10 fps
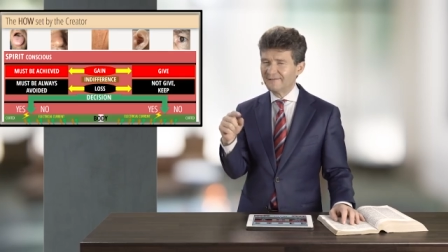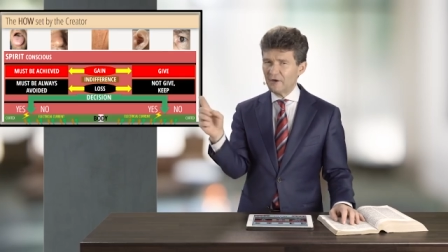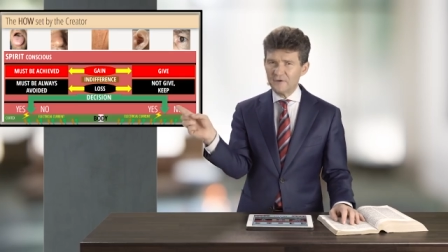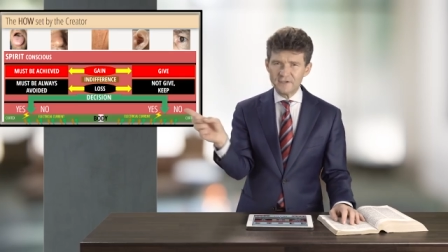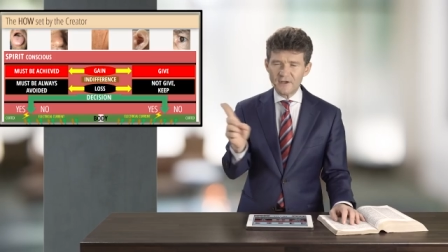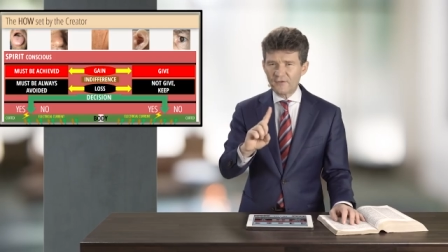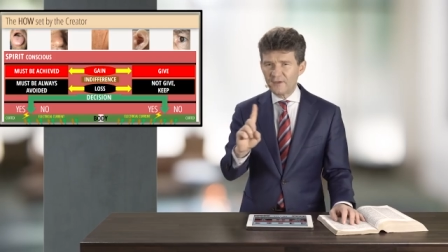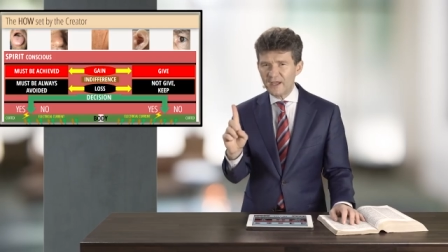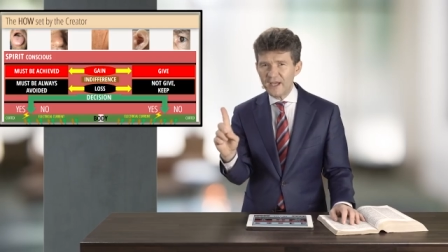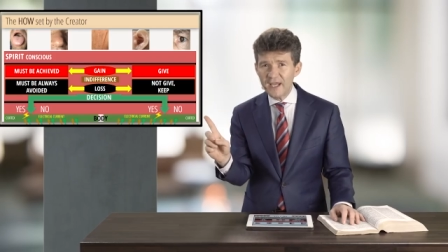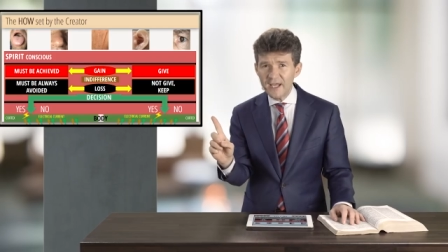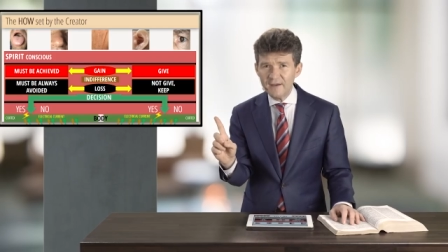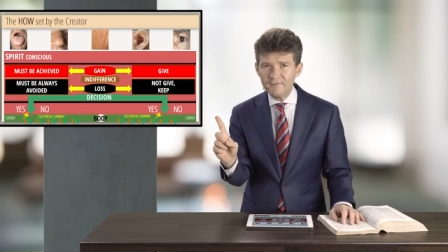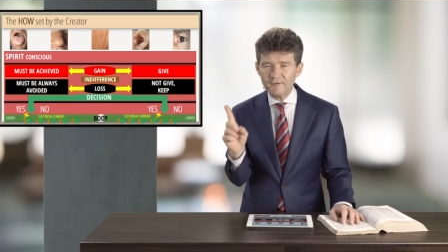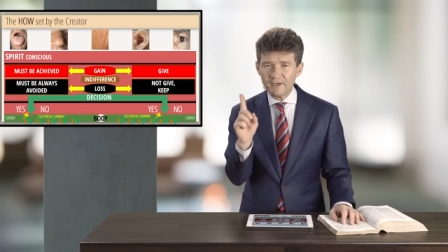There is nothing
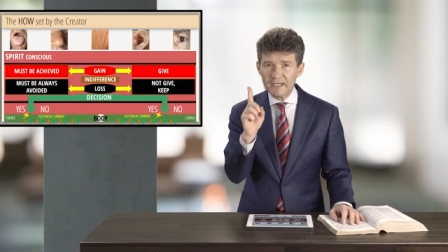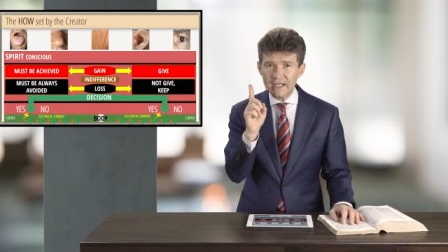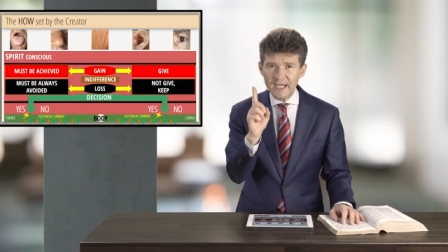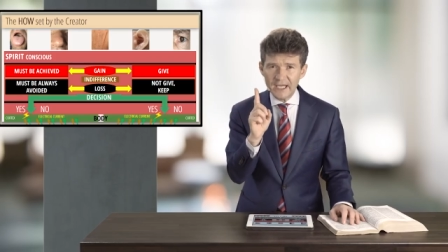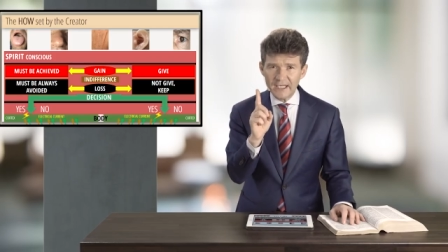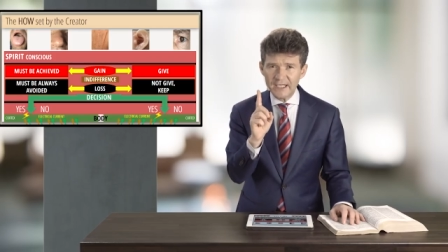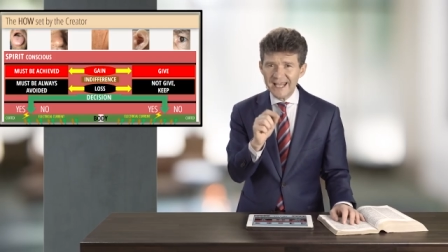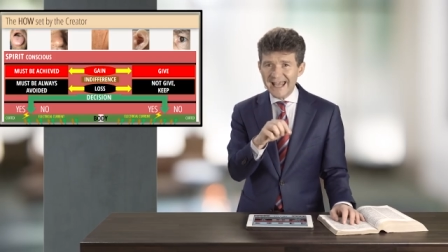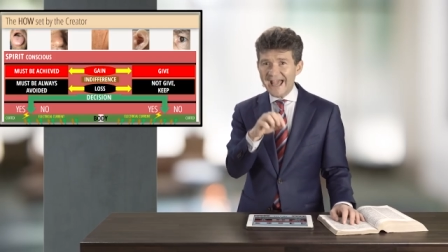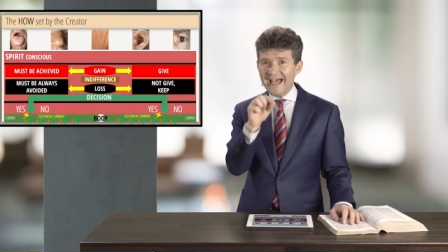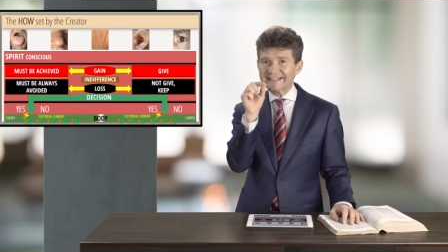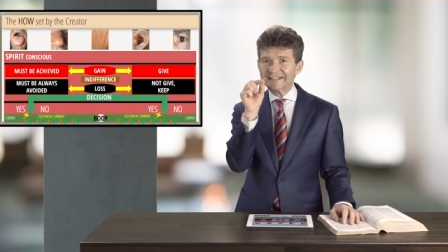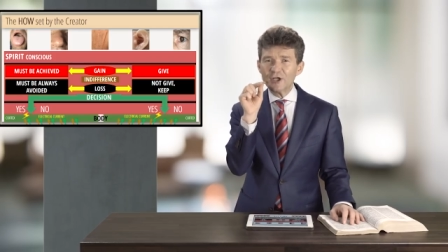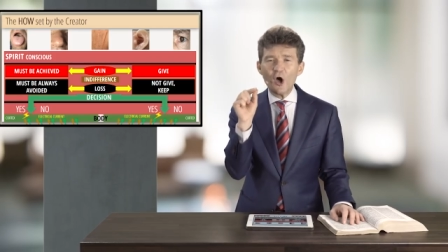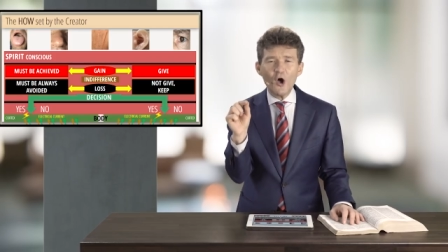evil in gain,
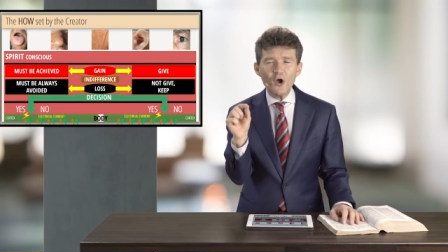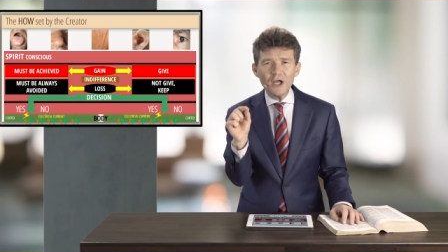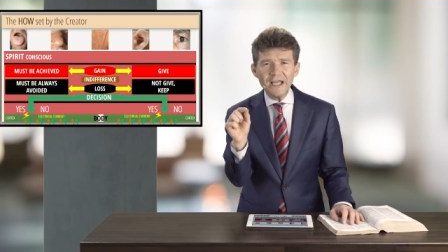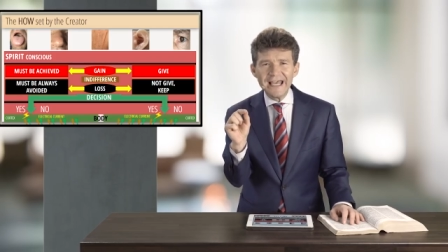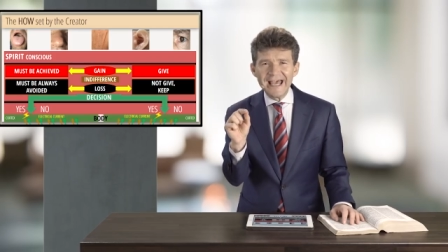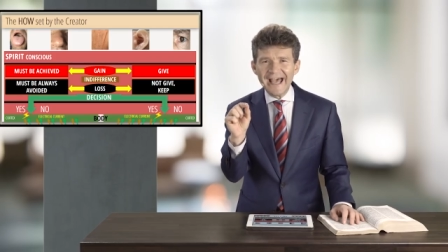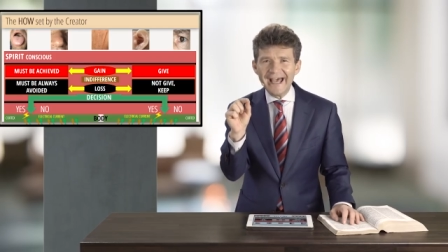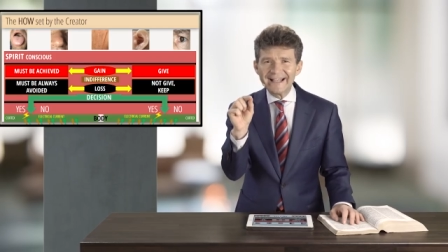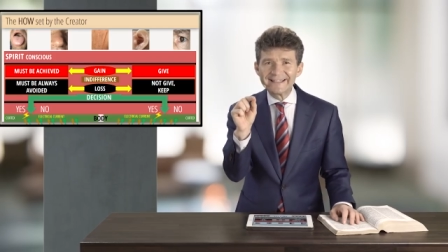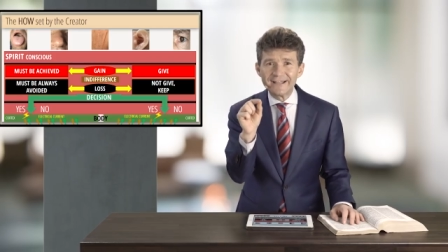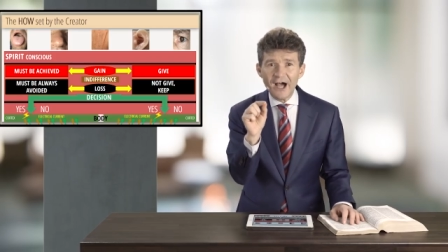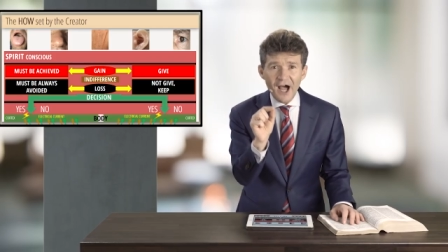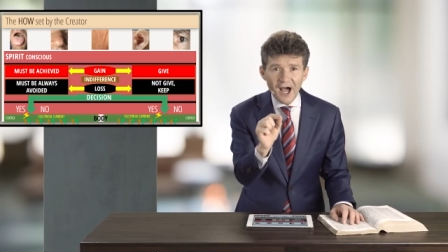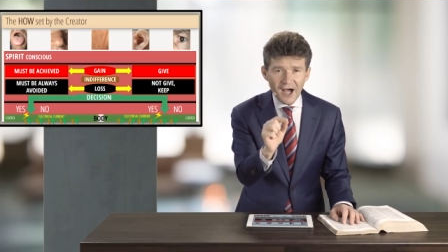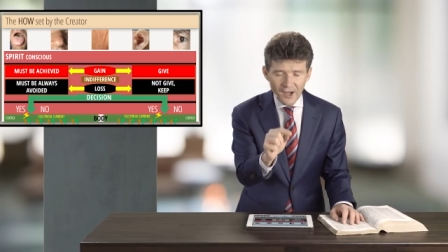as long as the
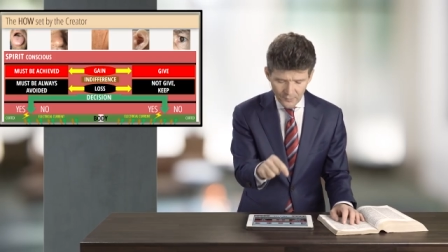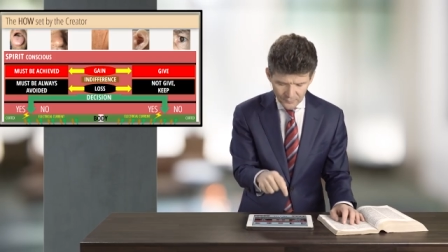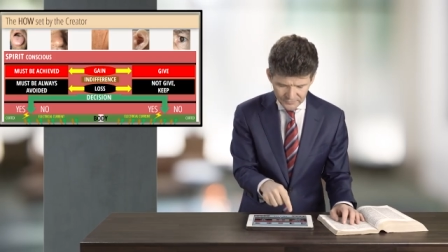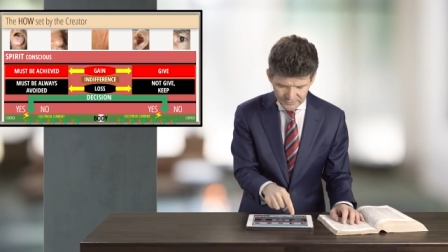how